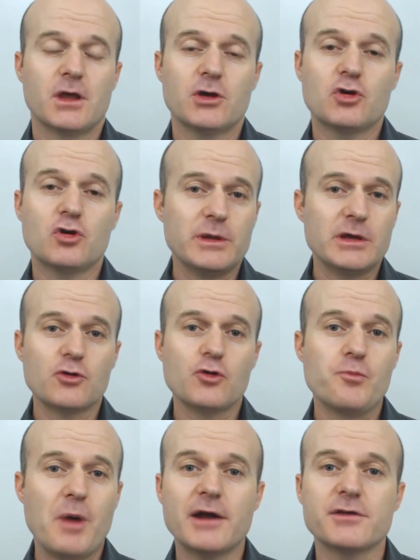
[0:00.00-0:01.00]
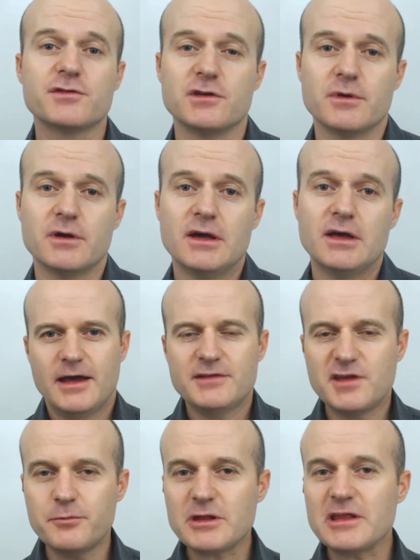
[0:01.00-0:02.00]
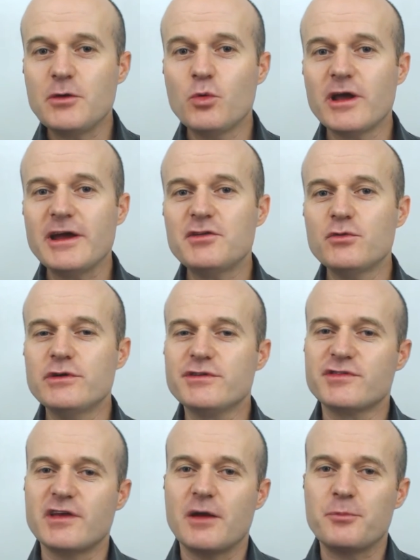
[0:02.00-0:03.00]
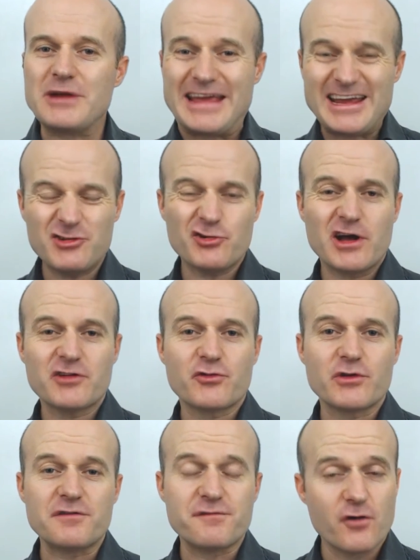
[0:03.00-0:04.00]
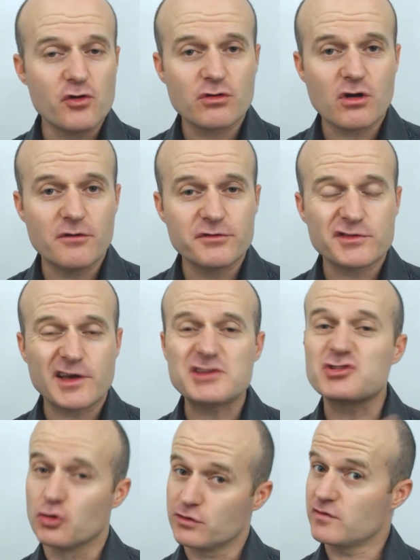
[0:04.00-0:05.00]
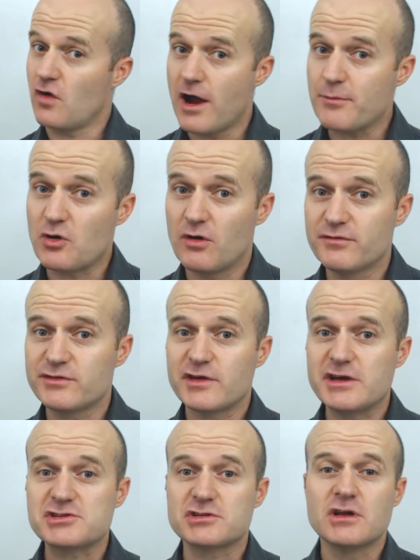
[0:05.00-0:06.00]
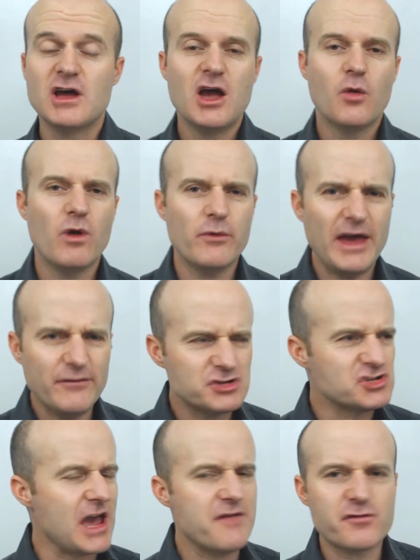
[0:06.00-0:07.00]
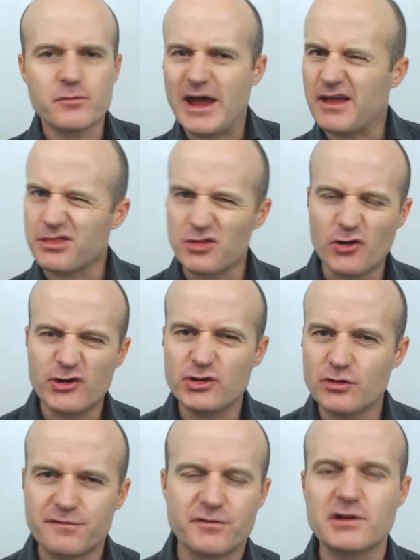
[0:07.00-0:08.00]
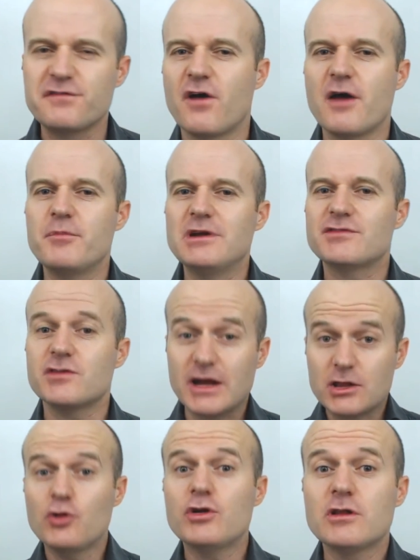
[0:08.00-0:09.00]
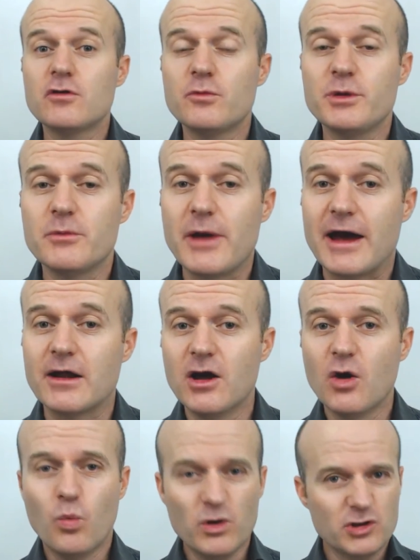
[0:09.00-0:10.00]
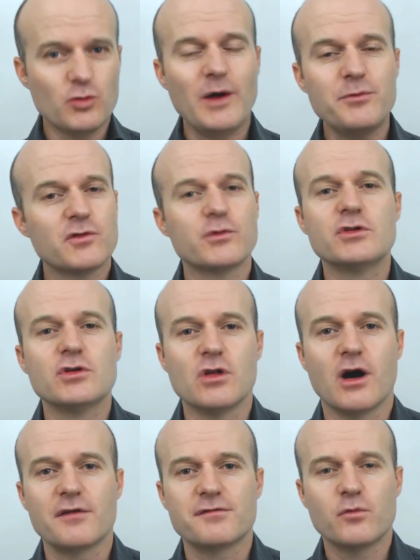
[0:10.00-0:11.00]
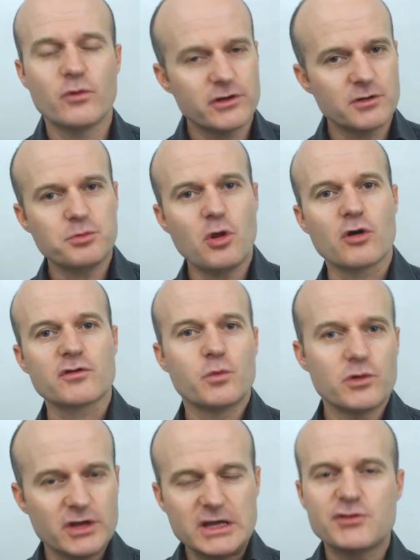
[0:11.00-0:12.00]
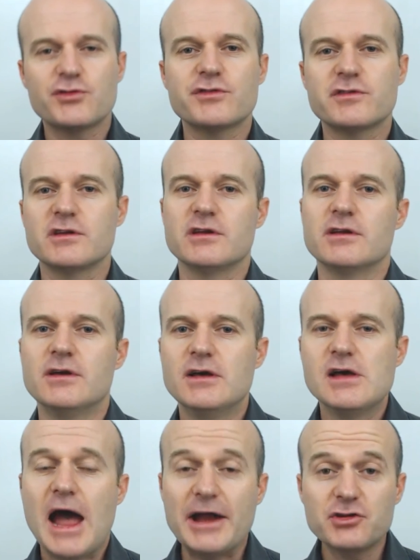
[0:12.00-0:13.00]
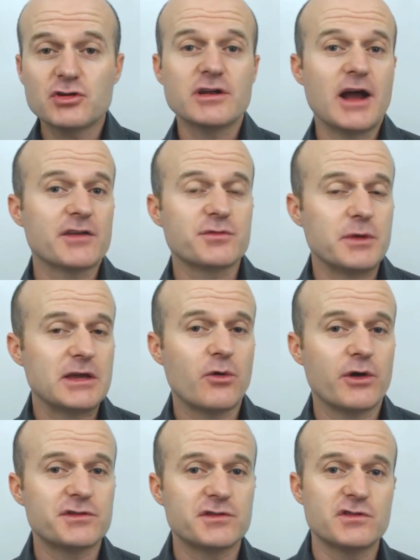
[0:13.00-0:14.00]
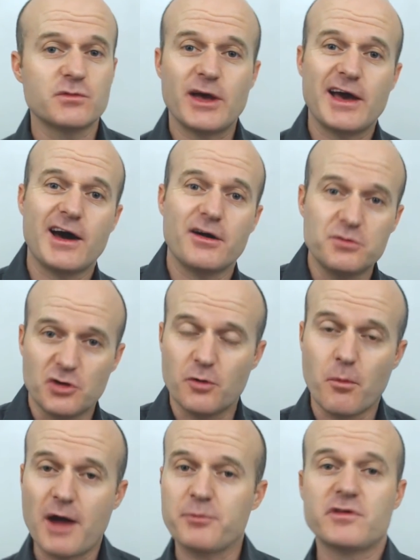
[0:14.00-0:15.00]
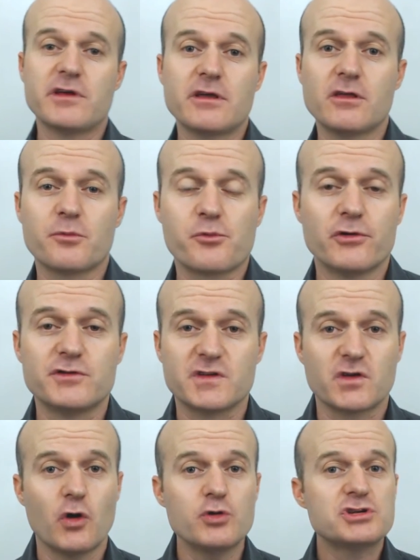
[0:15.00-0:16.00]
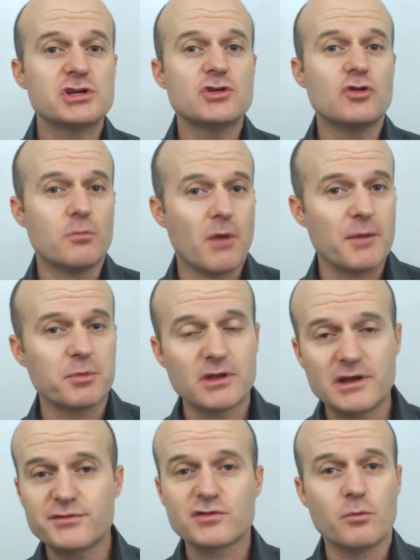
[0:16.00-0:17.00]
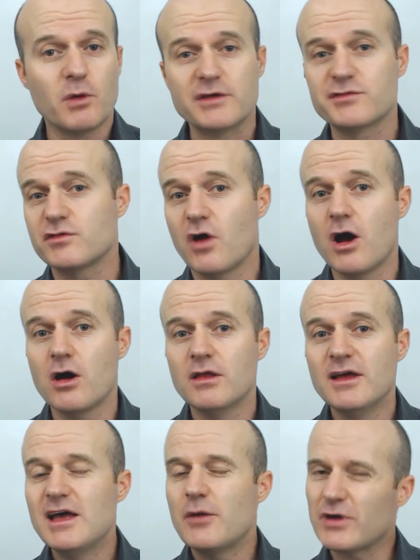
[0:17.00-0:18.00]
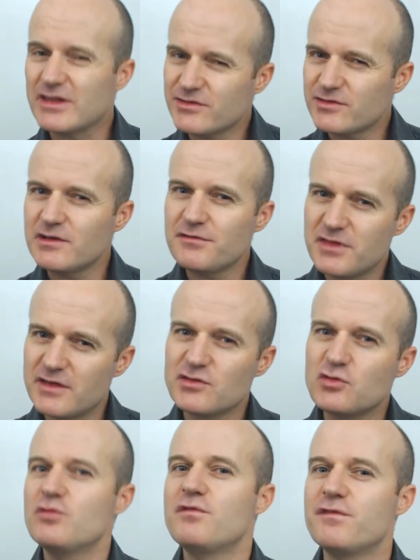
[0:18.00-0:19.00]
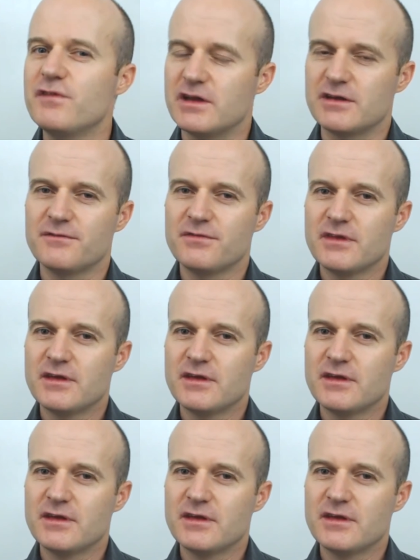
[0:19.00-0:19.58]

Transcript: It could be a good partnership. And typically, what I do is set up an introductory phone conversation or Skype conversation where we have a chat for about 30 or 45 minutes and I learn a little bit about what are you up to in your life? Where are you blocked? What are you interested in? And you can ask me questions about, you know, my particular approach to coaching or my beliefs or my style, and we can see if there's a good fit.